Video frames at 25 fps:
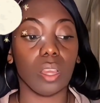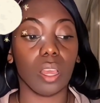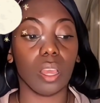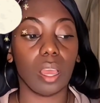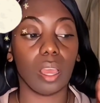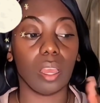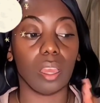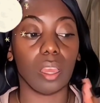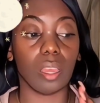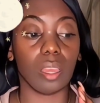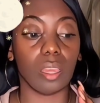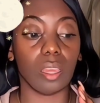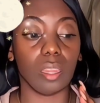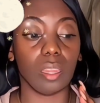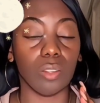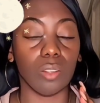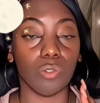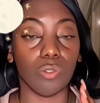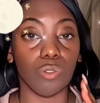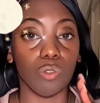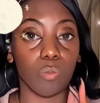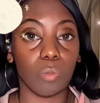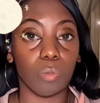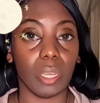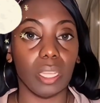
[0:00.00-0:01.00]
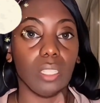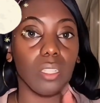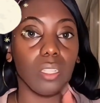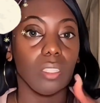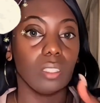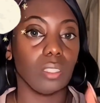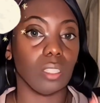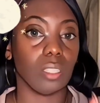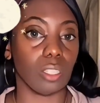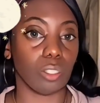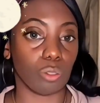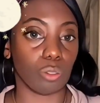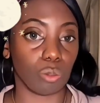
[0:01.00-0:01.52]
and you may
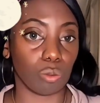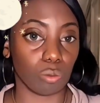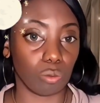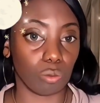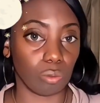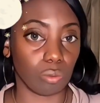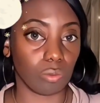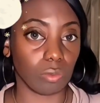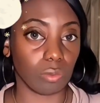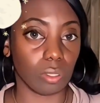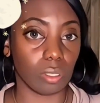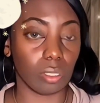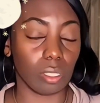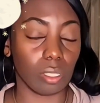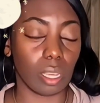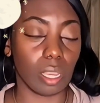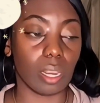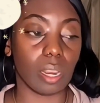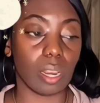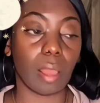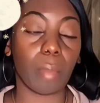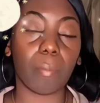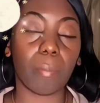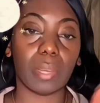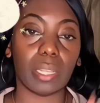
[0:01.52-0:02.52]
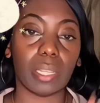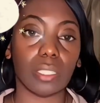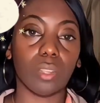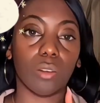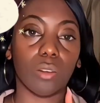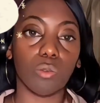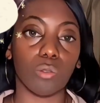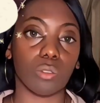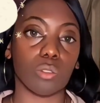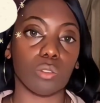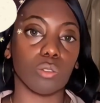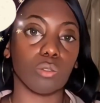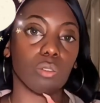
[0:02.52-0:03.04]
need that truth, and that might
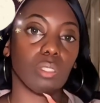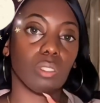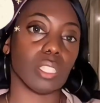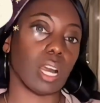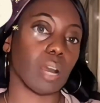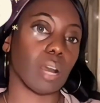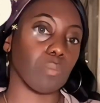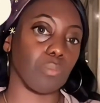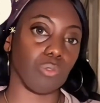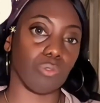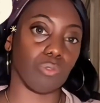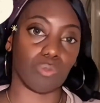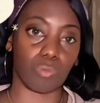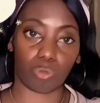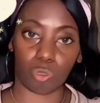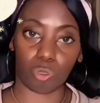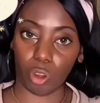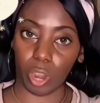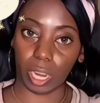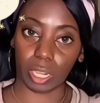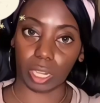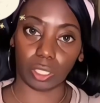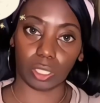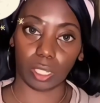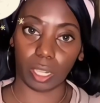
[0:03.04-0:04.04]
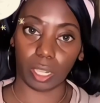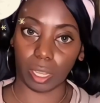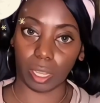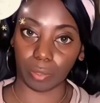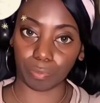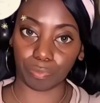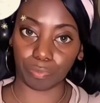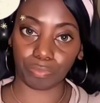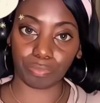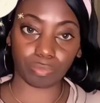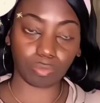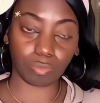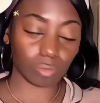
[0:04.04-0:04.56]
also stop you from crashing out.
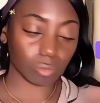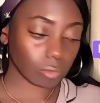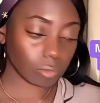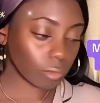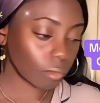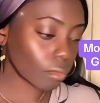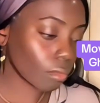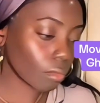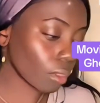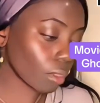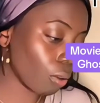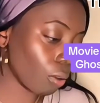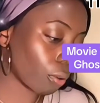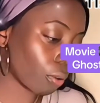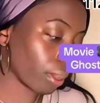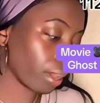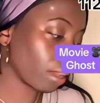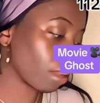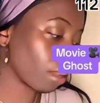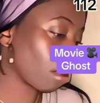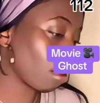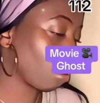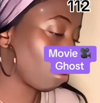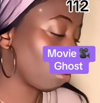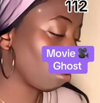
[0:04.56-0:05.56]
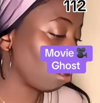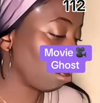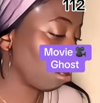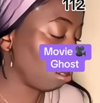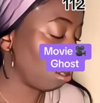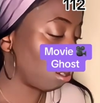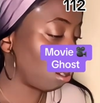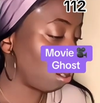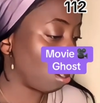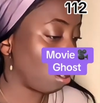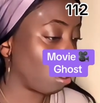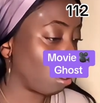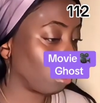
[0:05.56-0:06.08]
Okay.
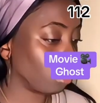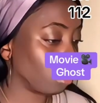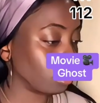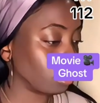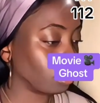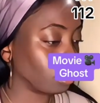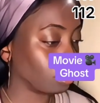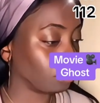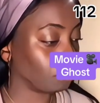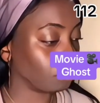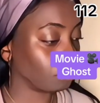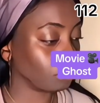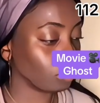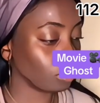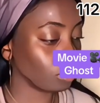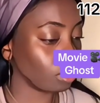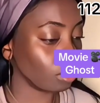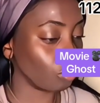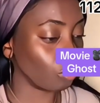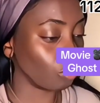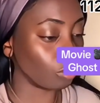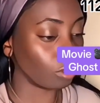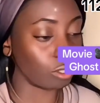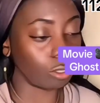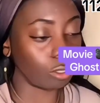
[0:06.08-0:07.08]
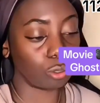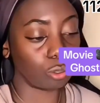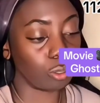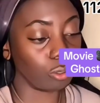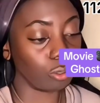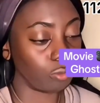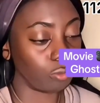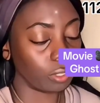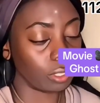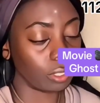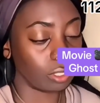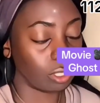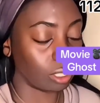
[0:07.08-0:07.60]
Or the
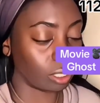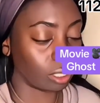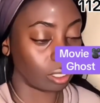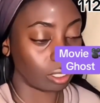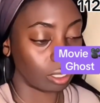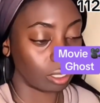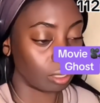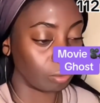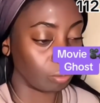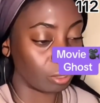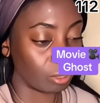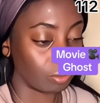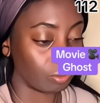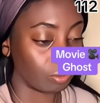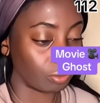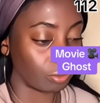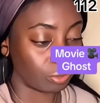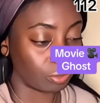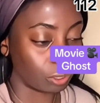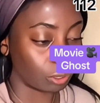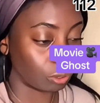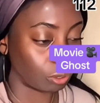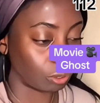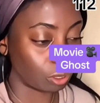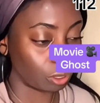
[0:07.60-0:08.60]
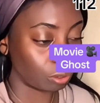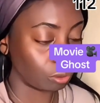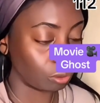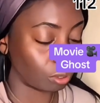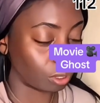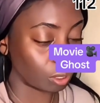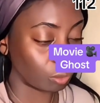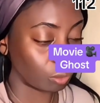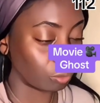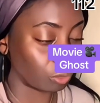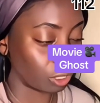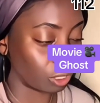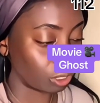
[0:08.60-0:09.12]
truth is just going to be revealed to you
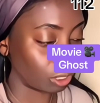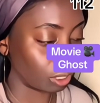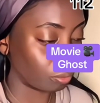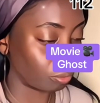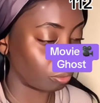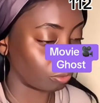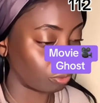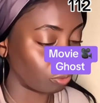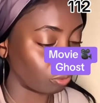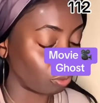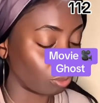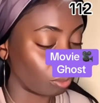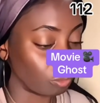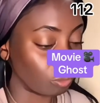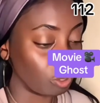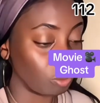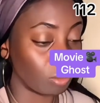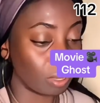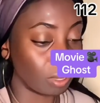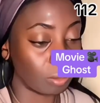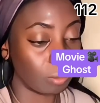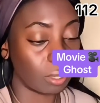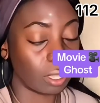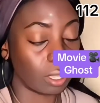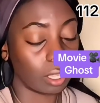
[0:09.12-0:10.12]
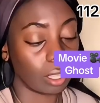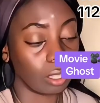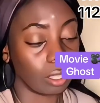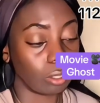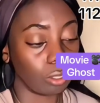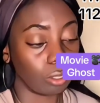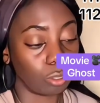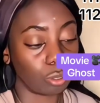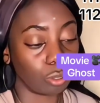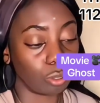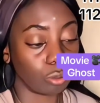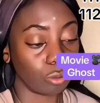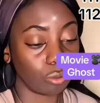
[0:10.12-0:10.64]
some way, shape, or form. You may be getting
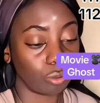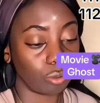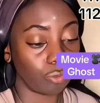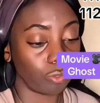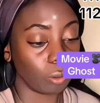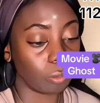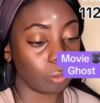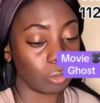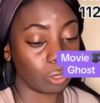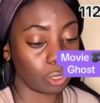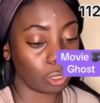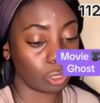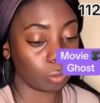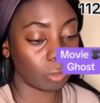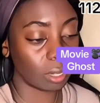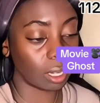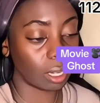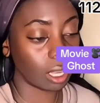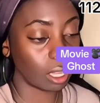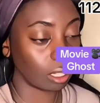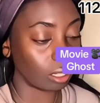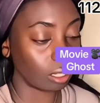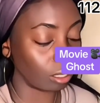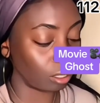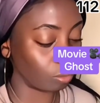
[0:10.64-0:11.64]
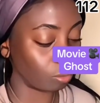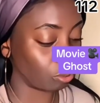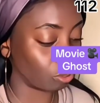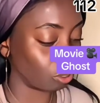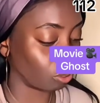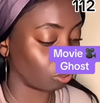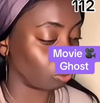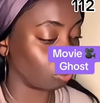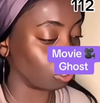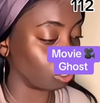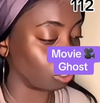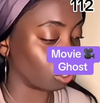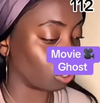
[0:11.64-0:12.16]
the truth from a Gemini, Libra,
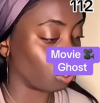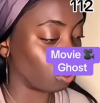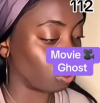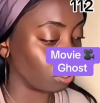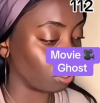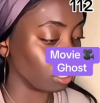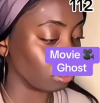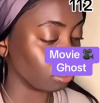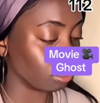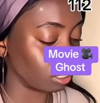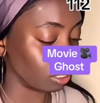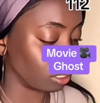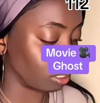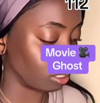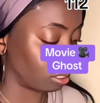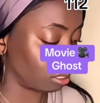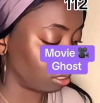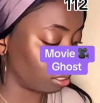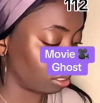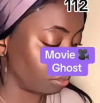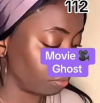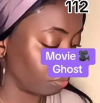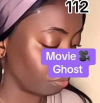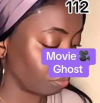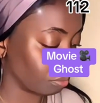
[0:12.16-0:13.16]
or an Aquarius.